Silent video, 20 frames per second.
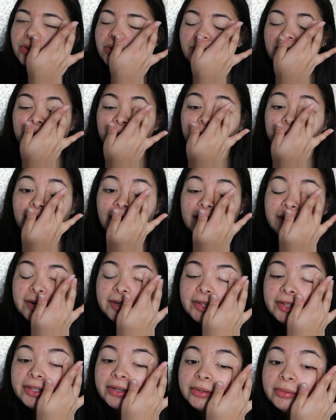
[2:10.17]
you can
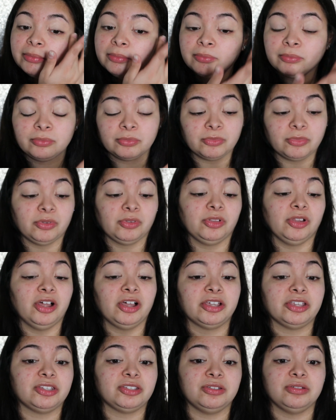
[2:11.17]
pat it in, as
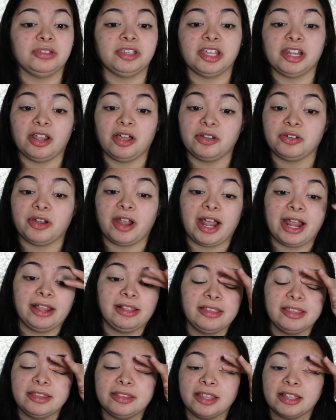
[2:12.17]
long as you get it on your
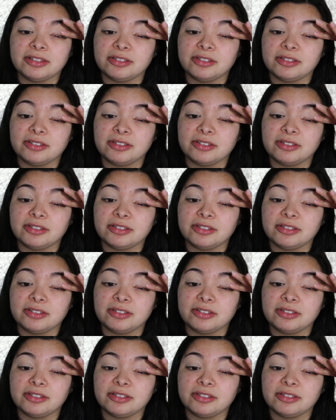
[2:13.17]
eyelid,